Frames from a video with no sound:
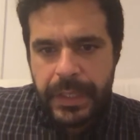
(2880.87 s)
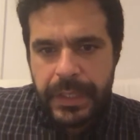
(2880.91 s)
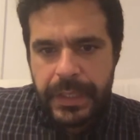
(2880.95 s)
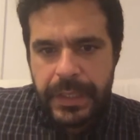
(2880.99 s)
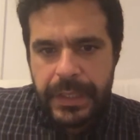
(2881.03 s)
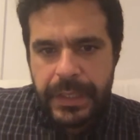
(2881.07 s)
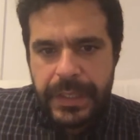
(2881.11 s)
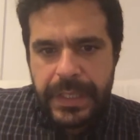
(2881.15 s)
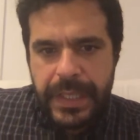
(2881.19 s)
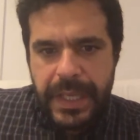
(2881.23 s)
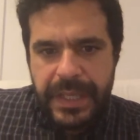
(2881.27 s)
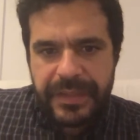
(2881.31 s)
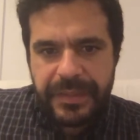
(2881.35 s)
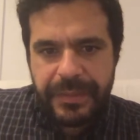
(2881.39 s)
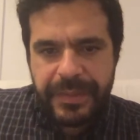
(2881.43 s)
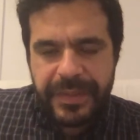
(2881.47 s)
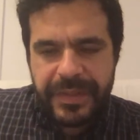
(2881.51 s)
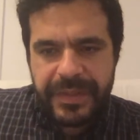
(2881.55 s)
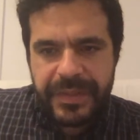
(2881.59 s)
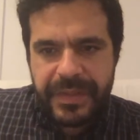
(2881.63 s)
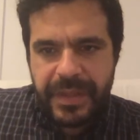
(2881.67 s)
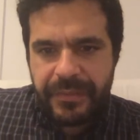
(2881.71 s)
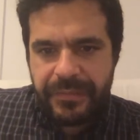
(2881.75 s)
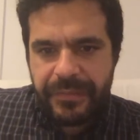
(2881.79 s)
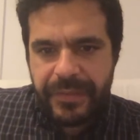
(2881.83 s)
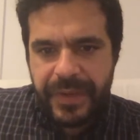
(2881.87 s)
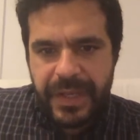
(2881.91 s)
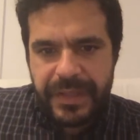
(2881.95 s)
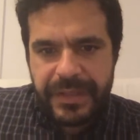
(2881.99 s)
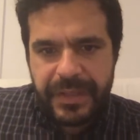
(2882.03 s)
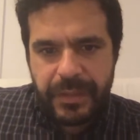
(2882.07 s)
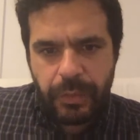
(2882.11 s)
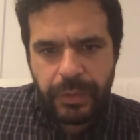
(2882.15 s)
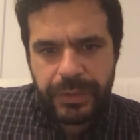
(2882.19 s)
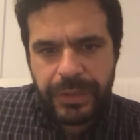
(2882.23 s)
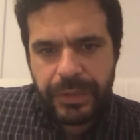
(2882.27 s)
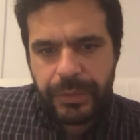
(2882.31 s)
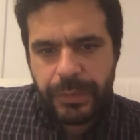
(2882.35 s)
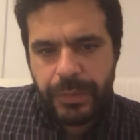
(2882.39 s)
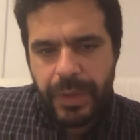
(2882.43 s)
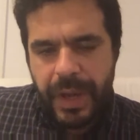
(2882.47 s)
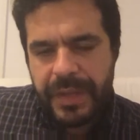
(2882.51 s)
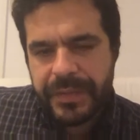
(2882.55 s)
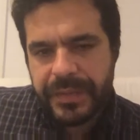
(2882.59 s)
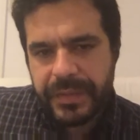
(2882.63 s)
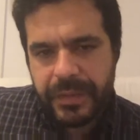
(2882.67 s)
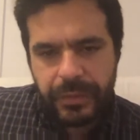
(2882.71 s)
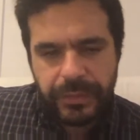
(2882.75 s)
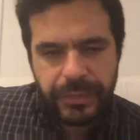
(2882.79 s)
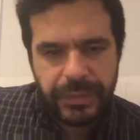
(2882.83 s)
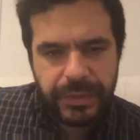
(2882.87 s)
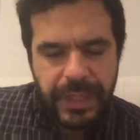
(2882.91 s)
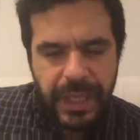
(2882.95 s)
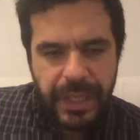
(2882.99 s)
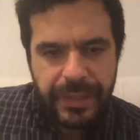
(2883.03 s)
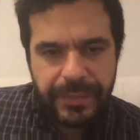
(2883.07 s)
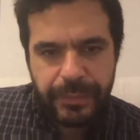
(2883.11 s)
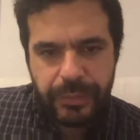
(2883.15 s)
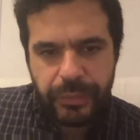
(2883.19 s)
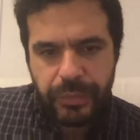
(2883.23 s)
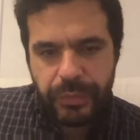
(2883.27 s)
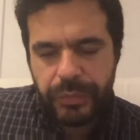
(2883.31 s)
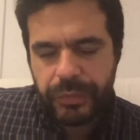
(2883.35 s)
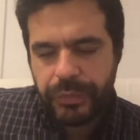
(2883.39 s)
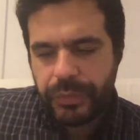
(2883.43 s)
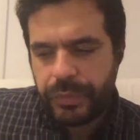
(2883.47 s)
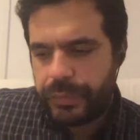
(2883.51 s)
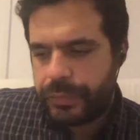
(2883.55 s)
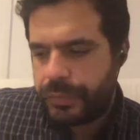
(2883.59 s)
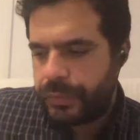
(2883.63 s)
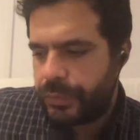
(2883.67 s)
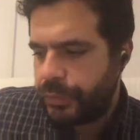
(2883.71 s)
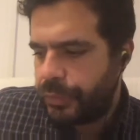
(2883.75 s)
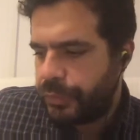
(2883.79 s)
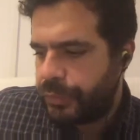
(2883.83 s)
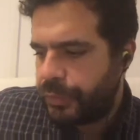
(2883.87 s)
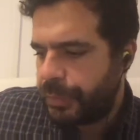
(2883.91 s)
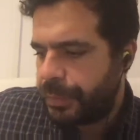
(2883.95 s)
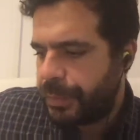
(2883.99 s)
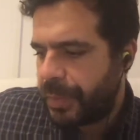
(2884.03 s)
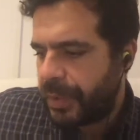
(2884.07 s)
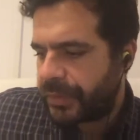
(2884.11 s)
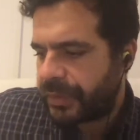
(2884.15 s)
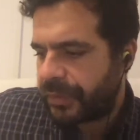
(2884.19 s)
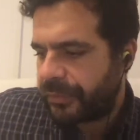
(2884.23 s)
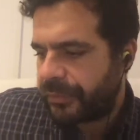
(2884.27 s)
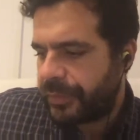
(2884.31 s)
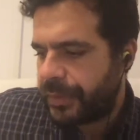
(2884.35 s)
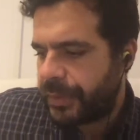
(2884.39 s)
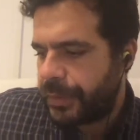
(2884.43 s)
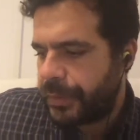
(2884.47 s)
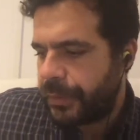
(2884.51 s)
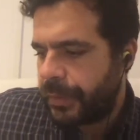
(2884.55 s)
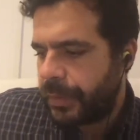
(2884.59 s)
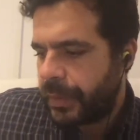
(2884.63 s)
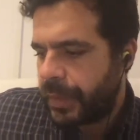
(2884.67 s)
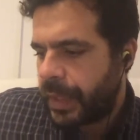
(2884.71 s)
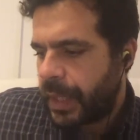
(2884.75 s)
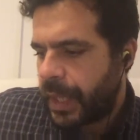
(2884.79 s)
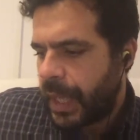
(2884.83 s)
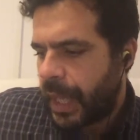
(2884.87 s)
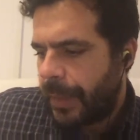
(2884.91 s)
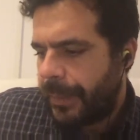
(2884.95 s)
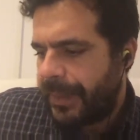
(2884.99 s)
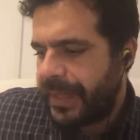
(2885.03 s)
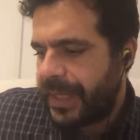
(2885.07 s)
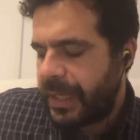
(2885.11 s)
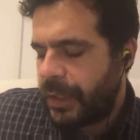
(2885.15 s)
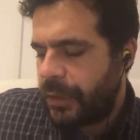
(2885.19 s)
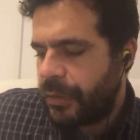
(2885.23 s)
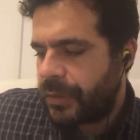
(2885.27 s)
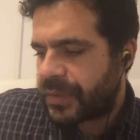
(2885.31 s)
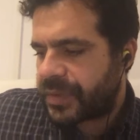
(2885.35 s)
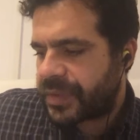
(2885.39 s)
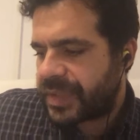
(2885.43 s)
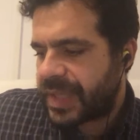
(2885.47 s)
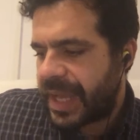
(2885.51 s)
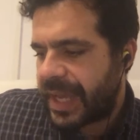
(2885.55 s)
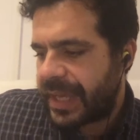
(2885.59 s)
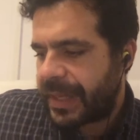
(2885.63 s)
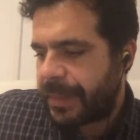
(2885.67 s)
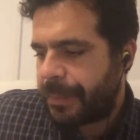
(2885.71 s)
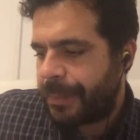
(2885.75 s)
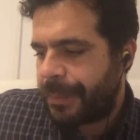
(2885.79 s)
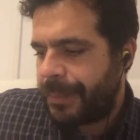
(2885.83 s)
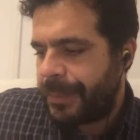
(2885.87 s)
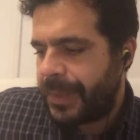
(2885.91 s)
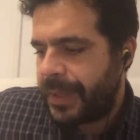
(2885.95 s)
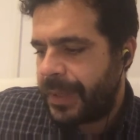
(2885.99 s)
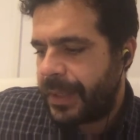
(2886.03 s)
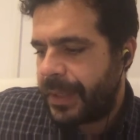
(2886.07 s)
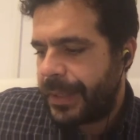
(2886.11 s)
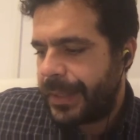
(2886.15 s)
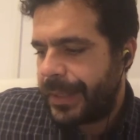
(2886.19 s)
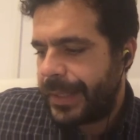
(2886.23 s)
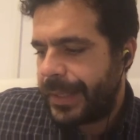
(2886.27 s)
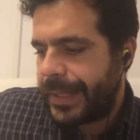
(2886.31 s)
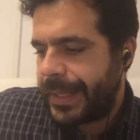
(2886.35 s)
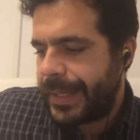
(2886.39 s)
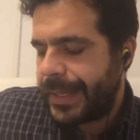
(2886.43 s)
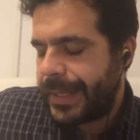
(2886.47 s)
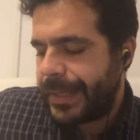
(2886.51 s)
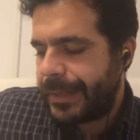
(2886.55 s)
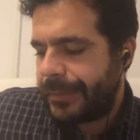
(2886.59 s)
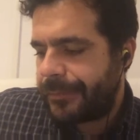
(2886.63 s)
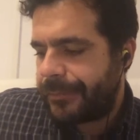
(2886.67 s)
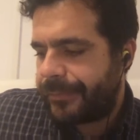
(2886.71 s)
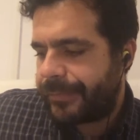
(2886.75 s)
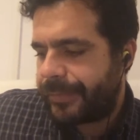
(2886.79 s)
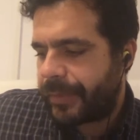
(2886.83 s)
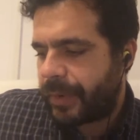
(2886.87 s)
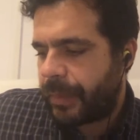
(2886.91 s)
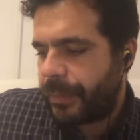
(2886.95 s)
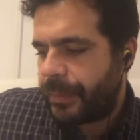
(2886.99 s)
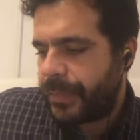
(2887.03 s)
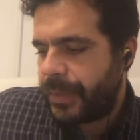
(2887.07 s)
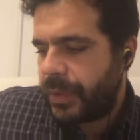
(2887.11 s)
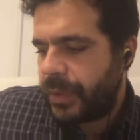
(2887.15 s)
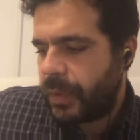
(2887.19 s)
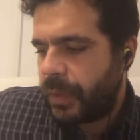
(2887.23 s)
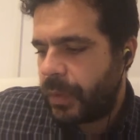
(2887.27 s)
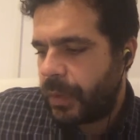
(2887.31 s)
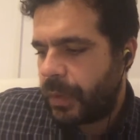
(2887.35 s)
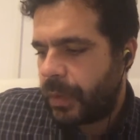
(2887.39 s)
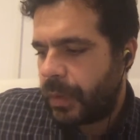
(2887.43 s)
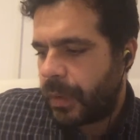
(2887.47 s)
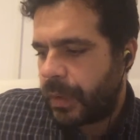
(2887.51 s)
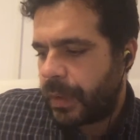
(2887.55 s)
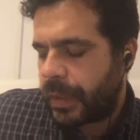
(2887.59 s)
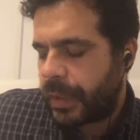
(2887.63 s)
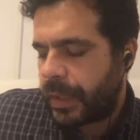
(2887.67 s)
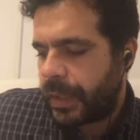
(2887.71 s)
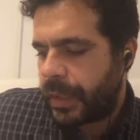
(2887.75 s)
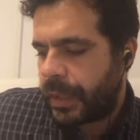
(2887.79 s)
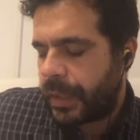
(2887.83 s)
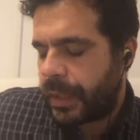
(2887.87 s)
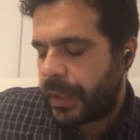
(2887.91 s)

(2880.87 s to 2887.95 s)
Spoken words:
Yes, I mean, something else I wanted to ask on that to both of you. I mean, it looks like from your